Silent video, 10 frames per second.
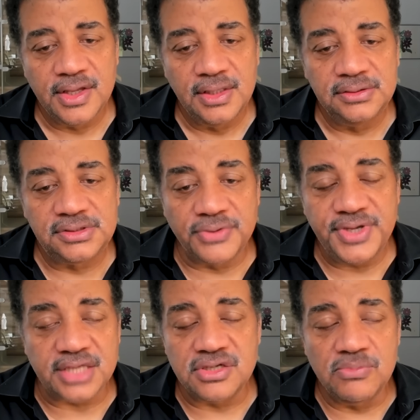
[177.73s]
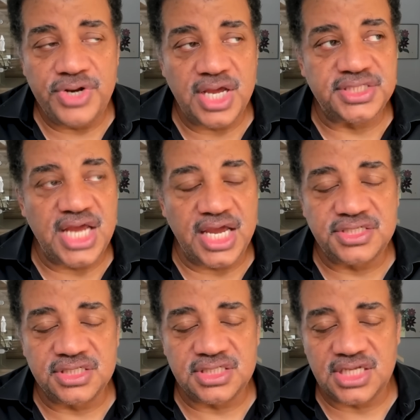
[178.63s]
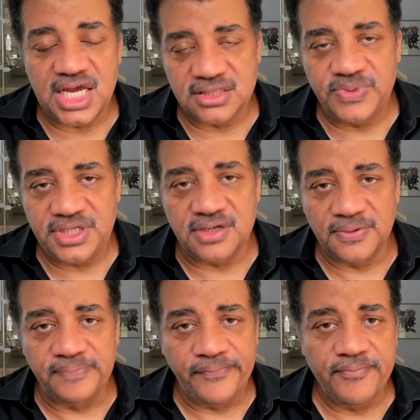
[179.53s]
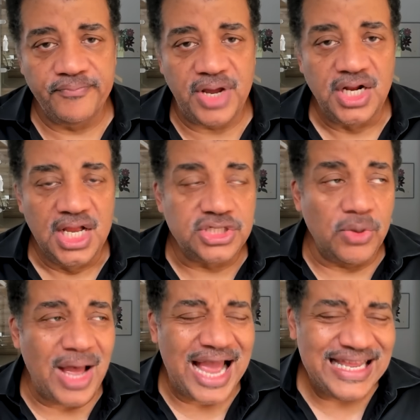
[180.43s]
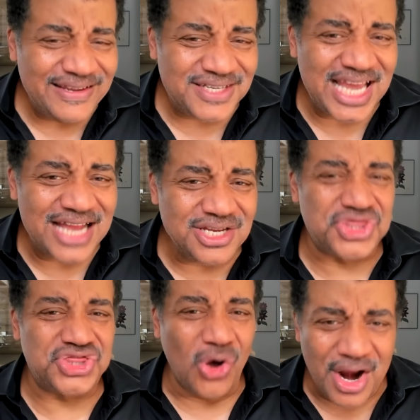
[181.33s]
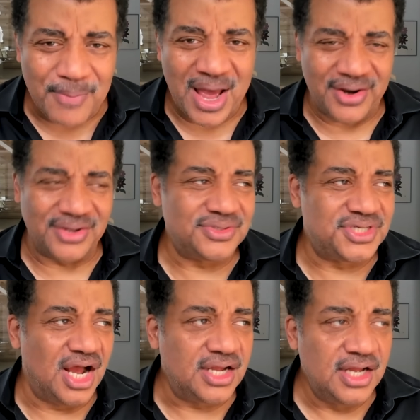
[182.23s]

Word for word: So yeah, so moon has days just as we do. But so I see, had you thought about it, Chuck?